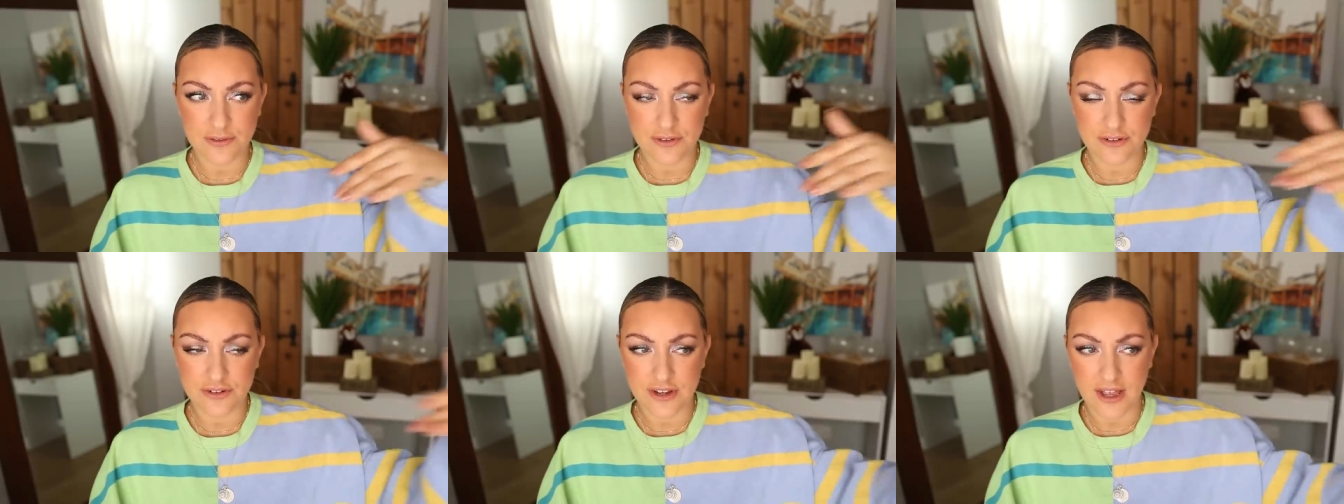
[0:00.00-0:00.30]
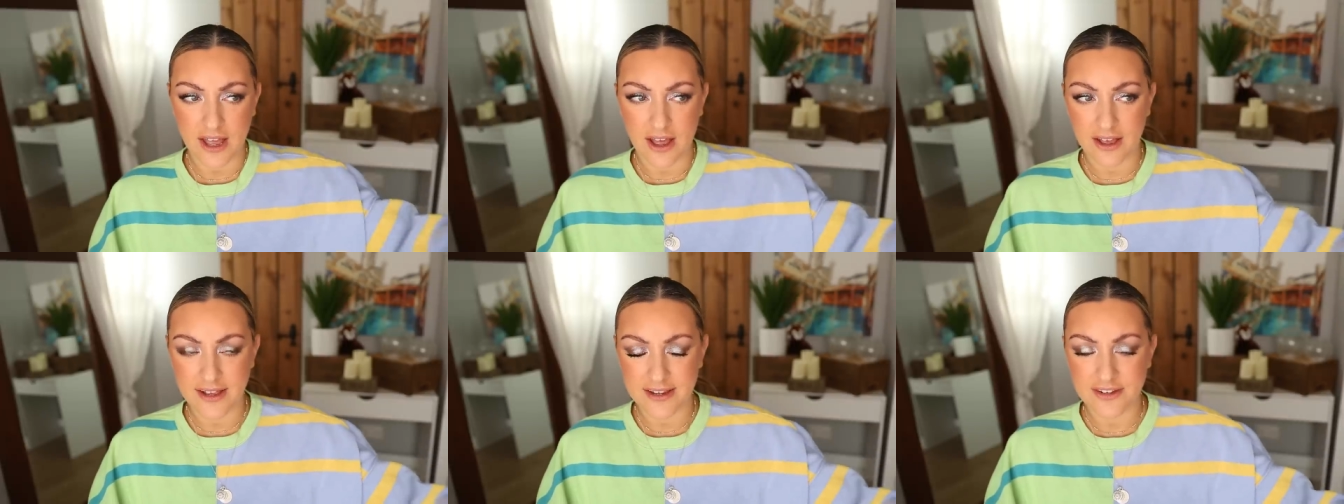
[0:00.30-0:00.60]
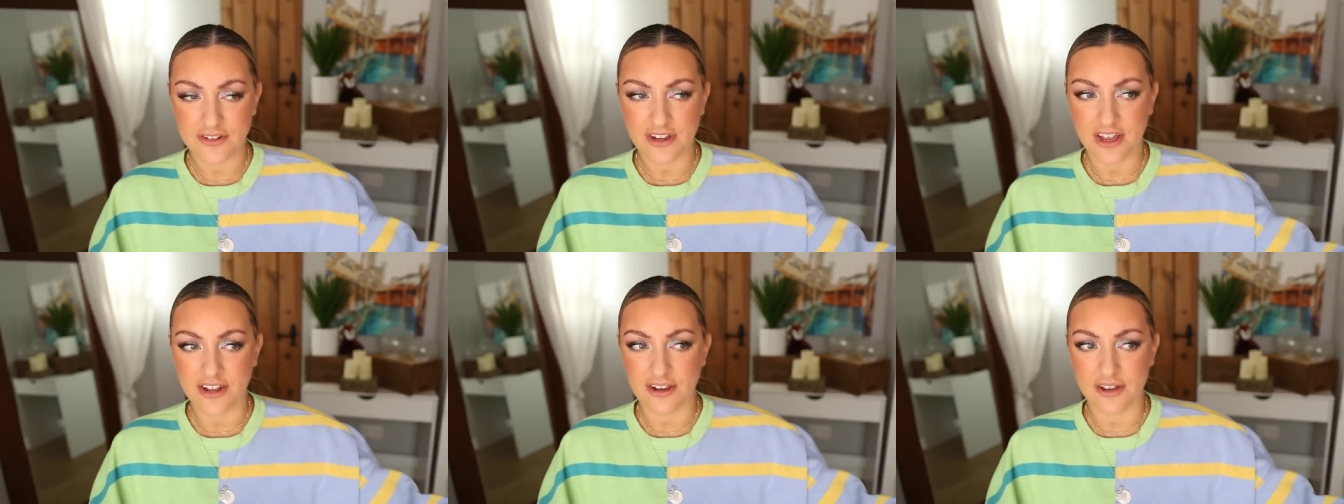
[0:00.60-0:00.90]

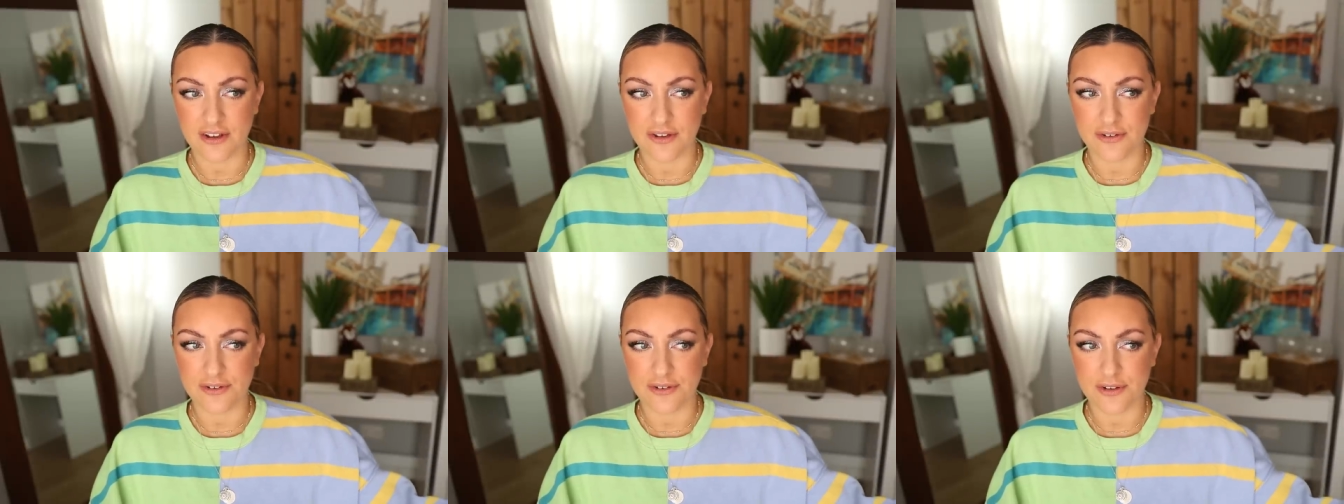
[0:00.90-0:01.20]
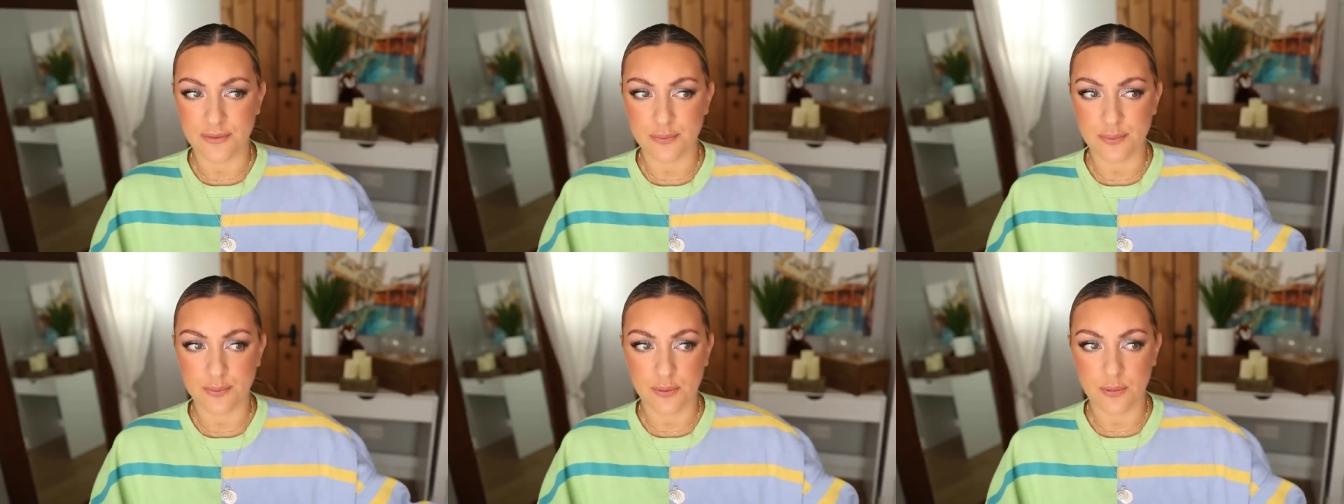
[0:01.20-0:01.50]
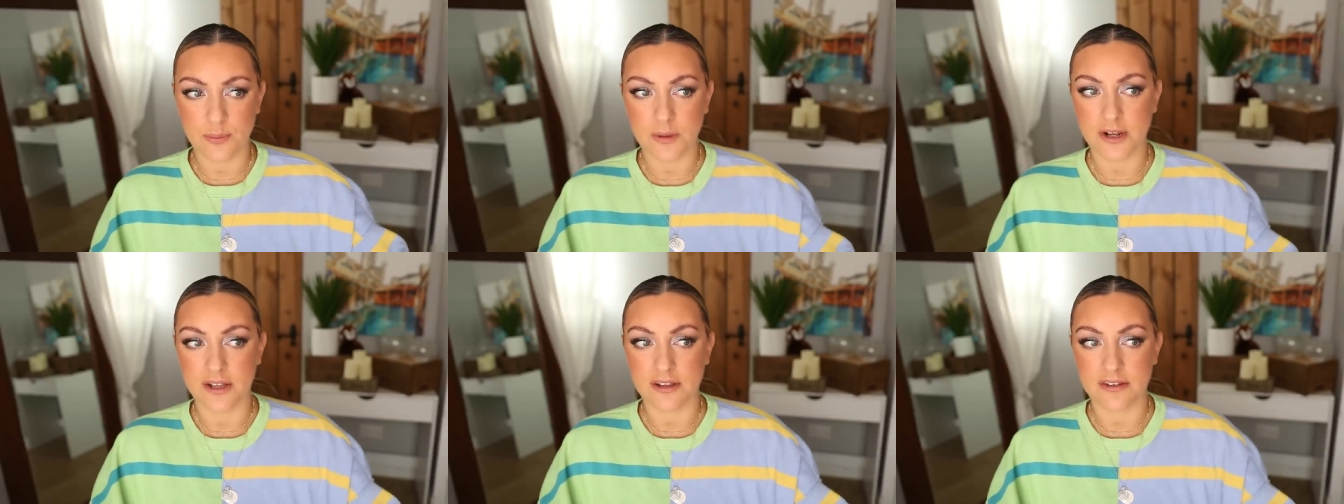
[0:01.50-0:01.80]
eyeshadows and
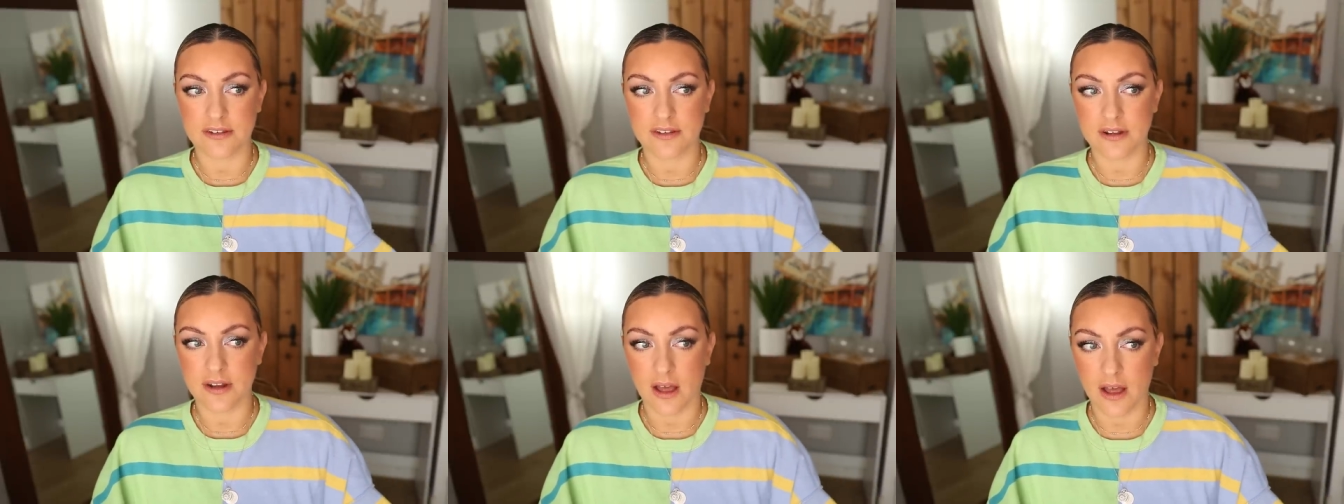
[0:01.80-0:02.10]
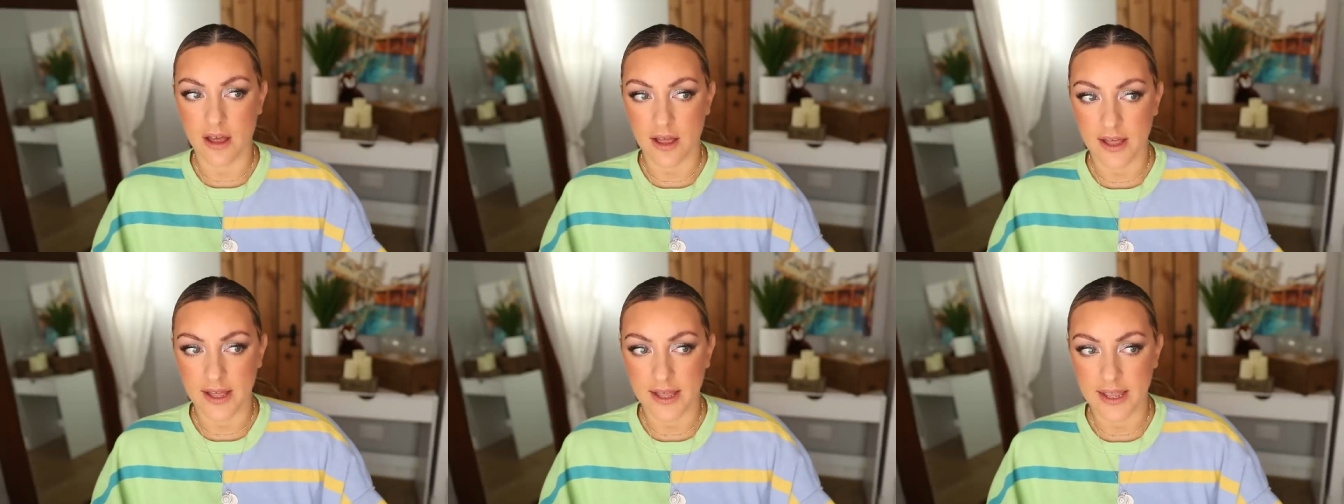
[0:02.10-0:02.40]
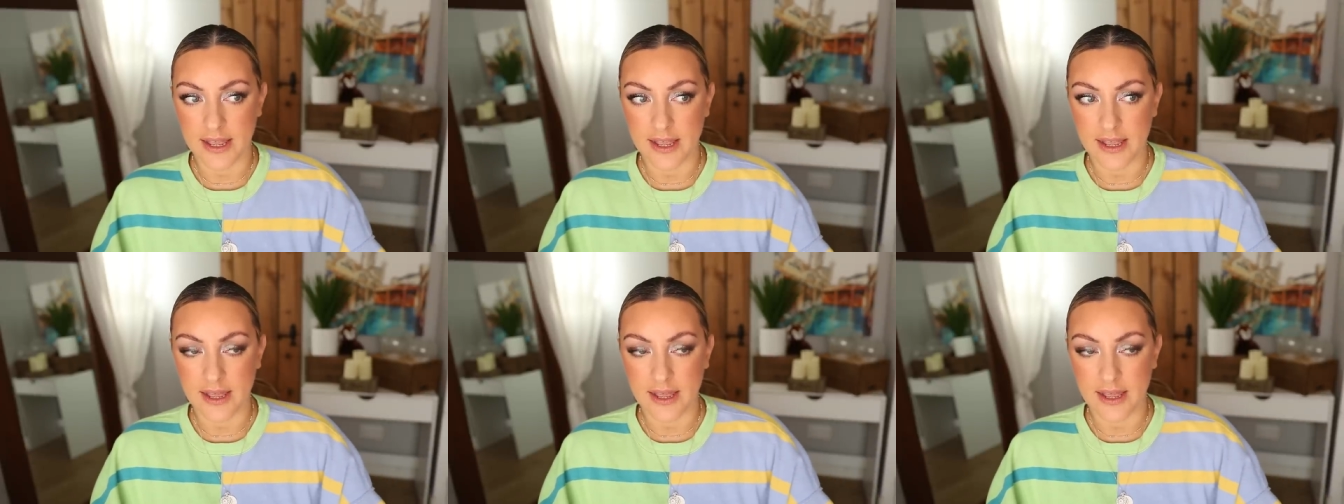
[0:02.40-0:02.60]
formulas that I